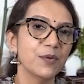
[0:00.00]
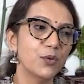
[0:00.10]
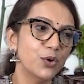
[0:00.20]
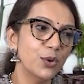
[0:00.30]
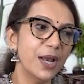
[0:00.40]

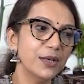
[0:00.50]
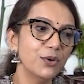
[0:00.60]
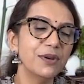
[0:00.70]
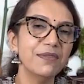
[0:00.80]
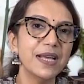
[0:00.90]
Would you like
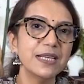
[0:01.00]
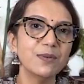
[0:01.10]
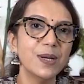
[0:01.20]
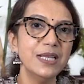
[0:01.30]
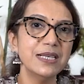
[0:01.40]
to revise
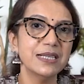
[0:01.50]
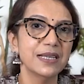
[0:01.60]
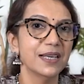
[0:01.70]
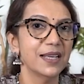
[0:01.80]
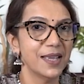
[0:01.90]
once?
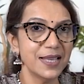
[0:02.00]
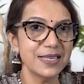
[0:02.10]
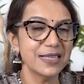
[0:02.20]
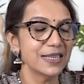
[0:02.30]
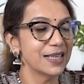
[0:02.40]

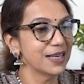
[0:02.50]
Yes.